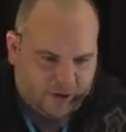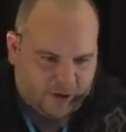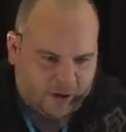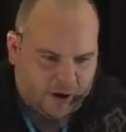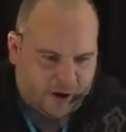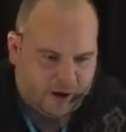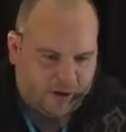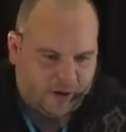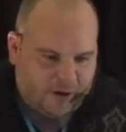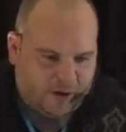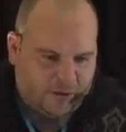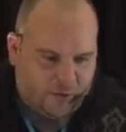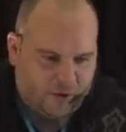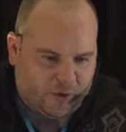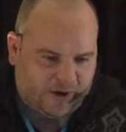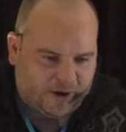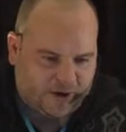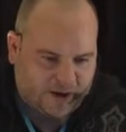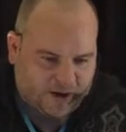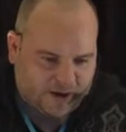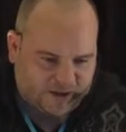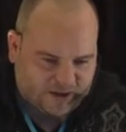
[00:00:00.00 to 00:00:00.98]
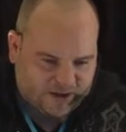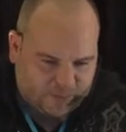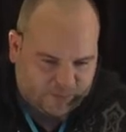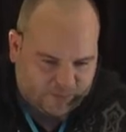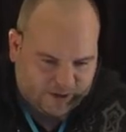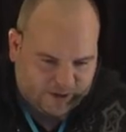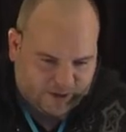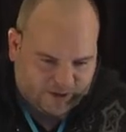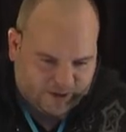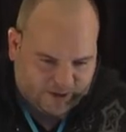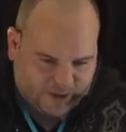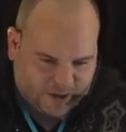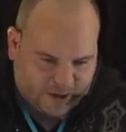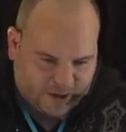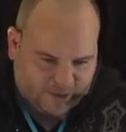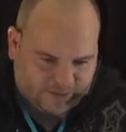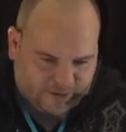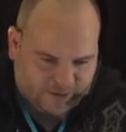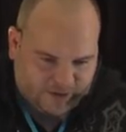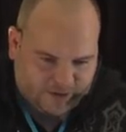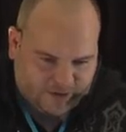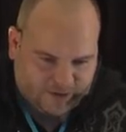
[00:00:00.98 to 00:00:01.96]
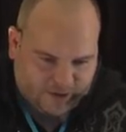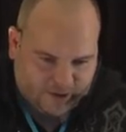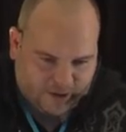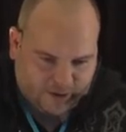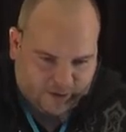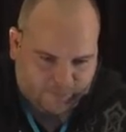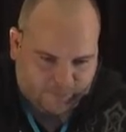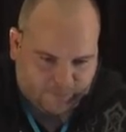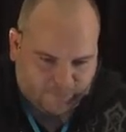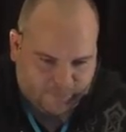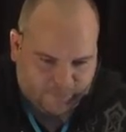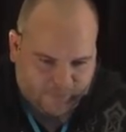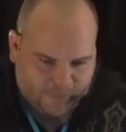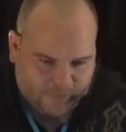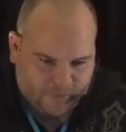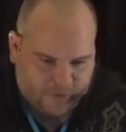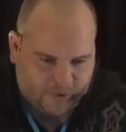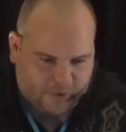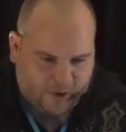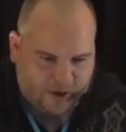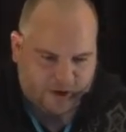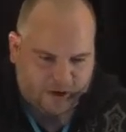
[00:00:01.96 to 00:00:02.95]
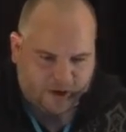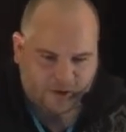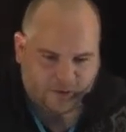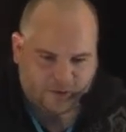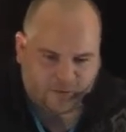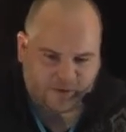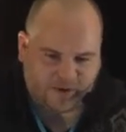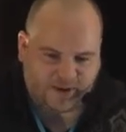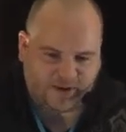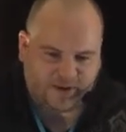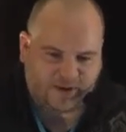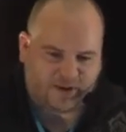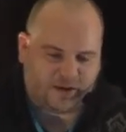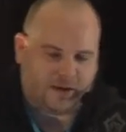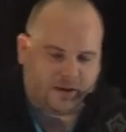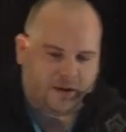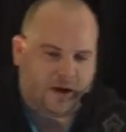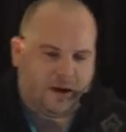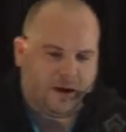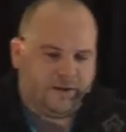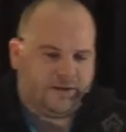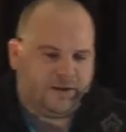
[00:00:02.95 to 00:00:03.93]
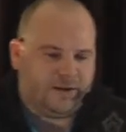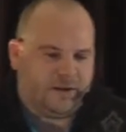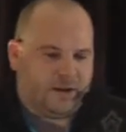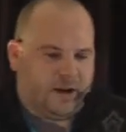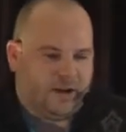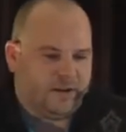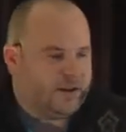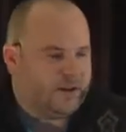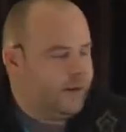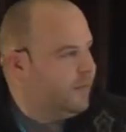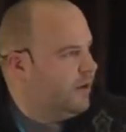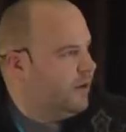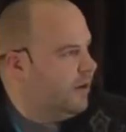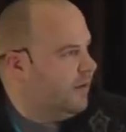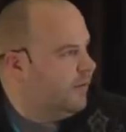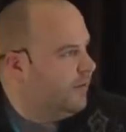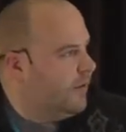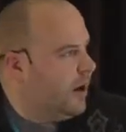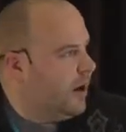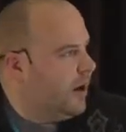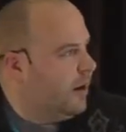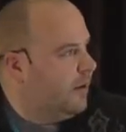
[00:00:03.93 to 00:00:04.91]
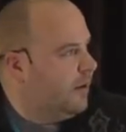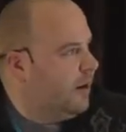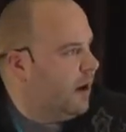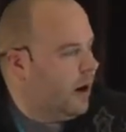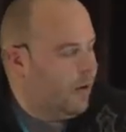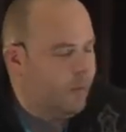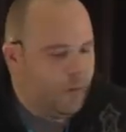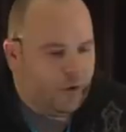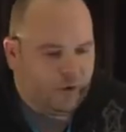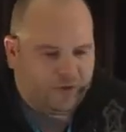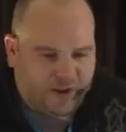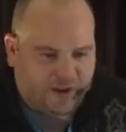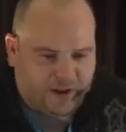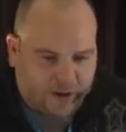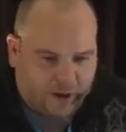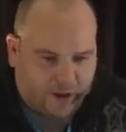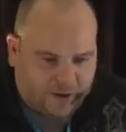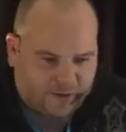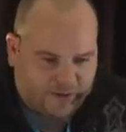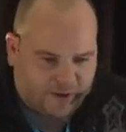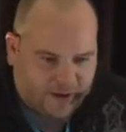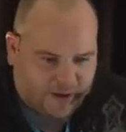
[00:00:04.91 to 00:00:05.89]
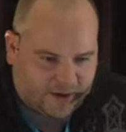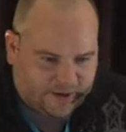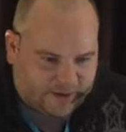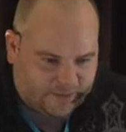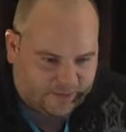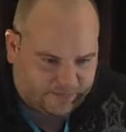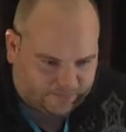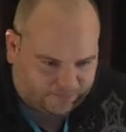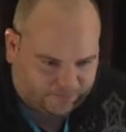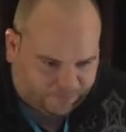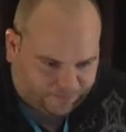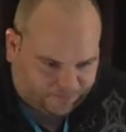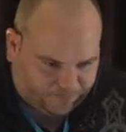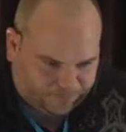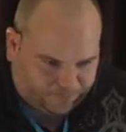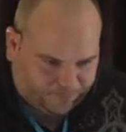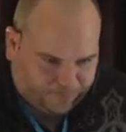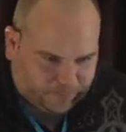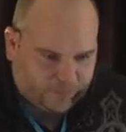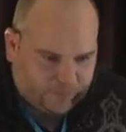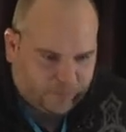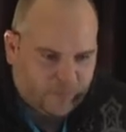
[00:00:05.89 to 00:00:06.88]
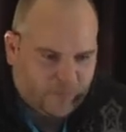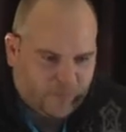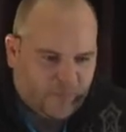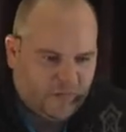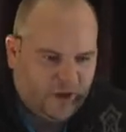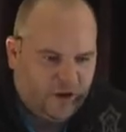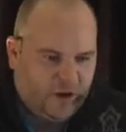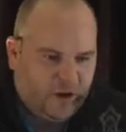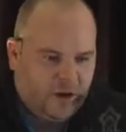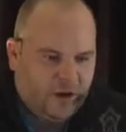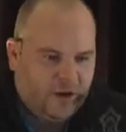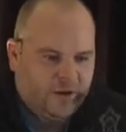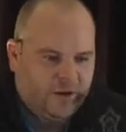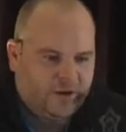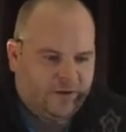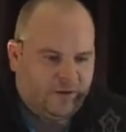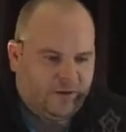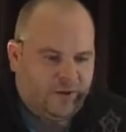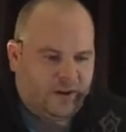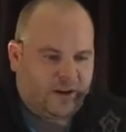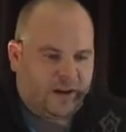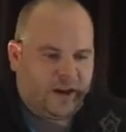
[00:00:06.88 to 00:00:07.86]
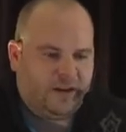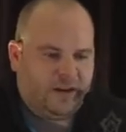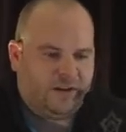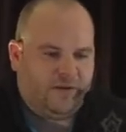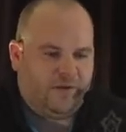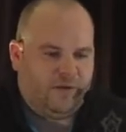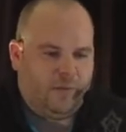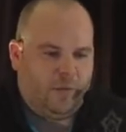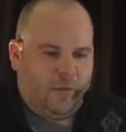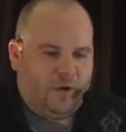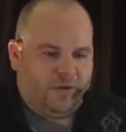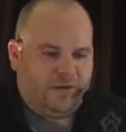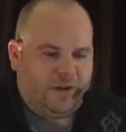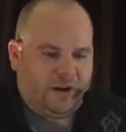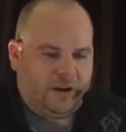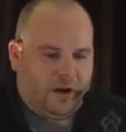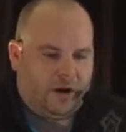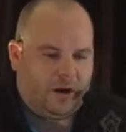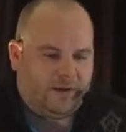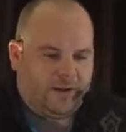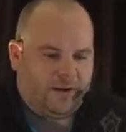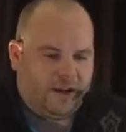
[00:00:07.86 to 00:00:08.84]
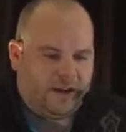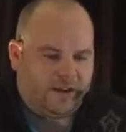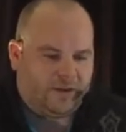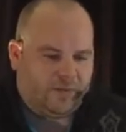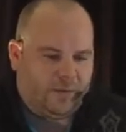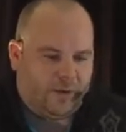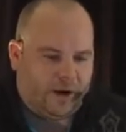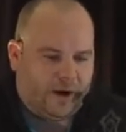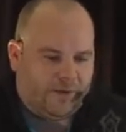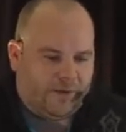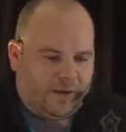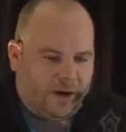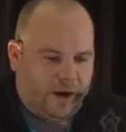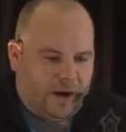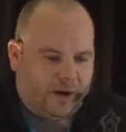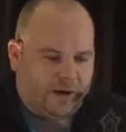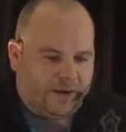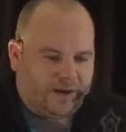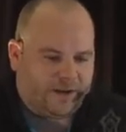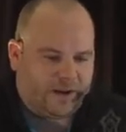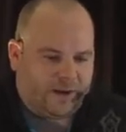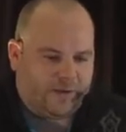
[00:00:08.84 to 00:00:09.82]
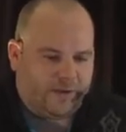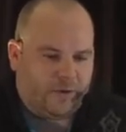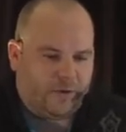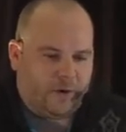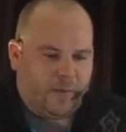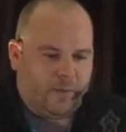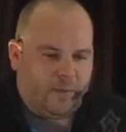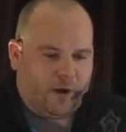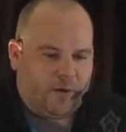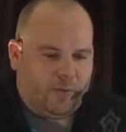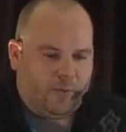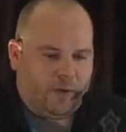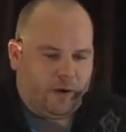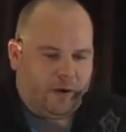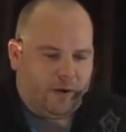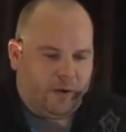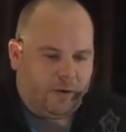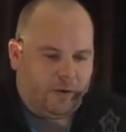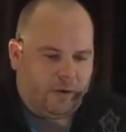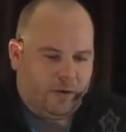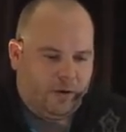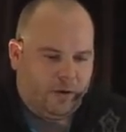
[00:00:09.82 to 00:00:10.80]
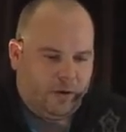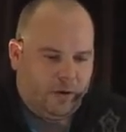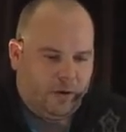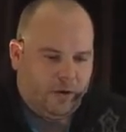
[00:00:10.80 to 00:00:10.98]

Another way to kind of split this off, just kind of going in here, was this concept of a multi-context. So in the case of a multi-context, what I've done is I've created my window.